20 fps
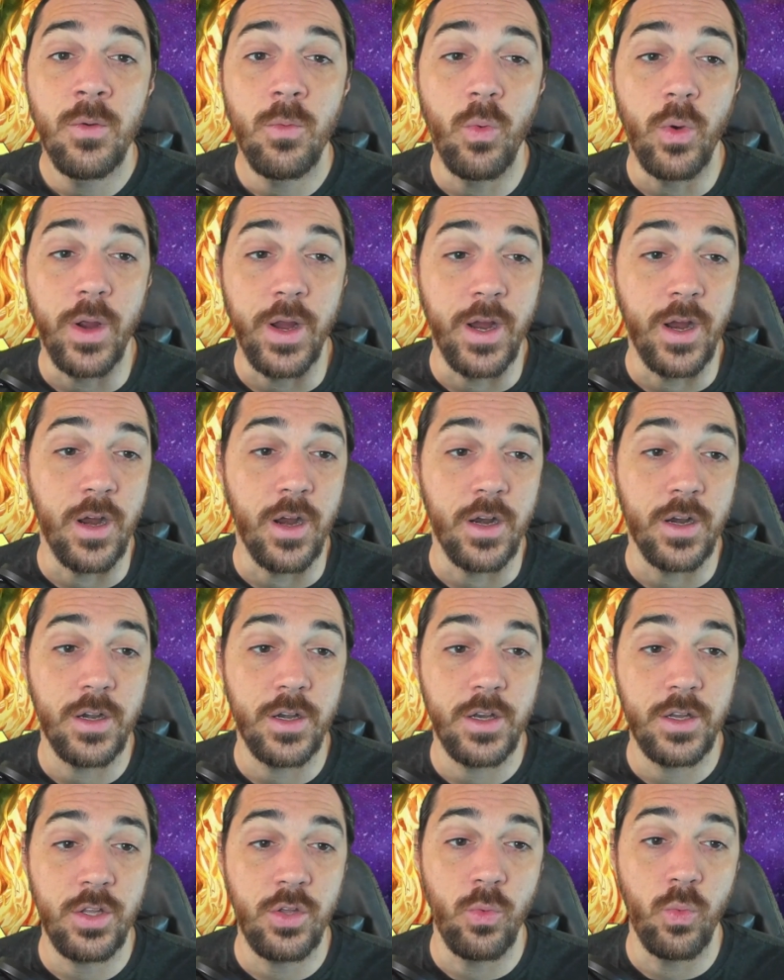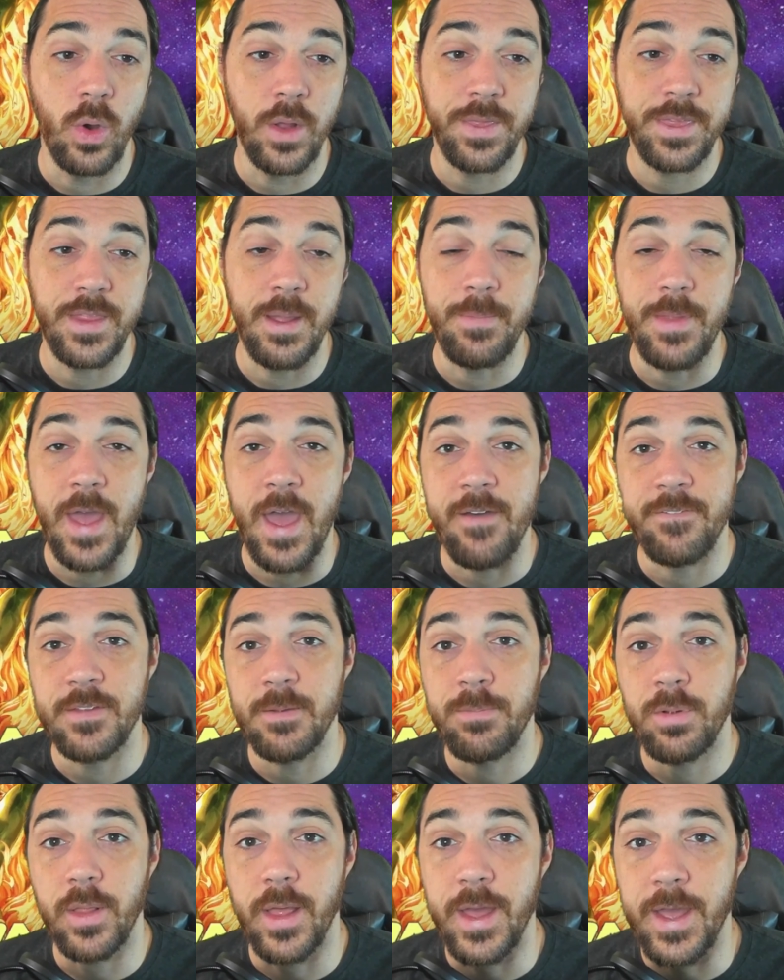where you want them to have
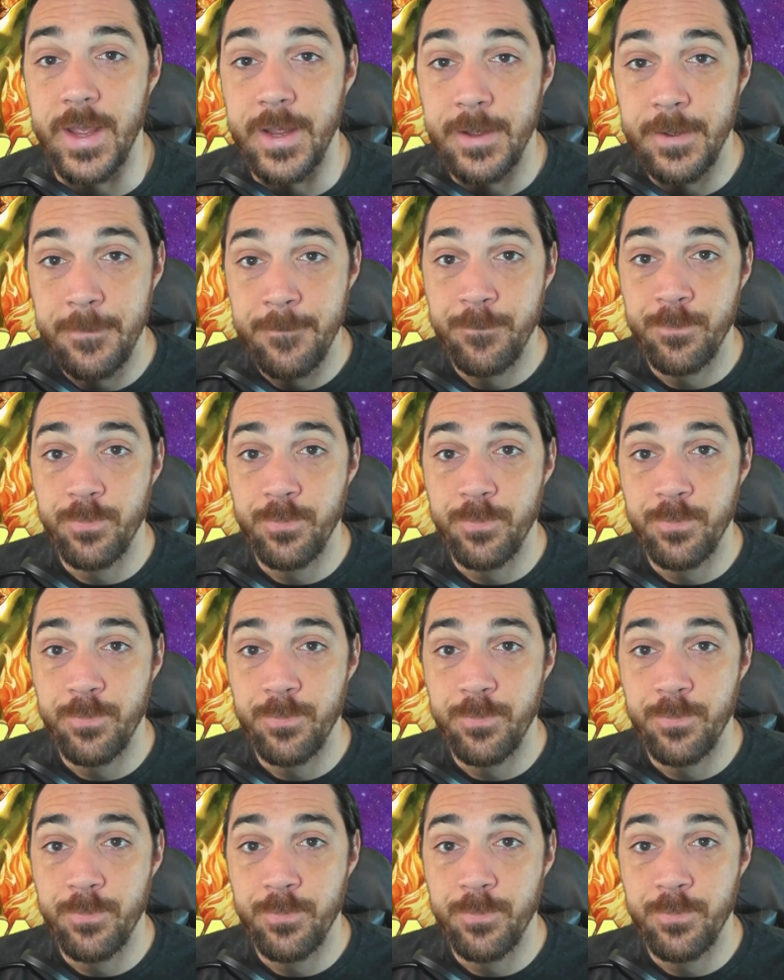to play,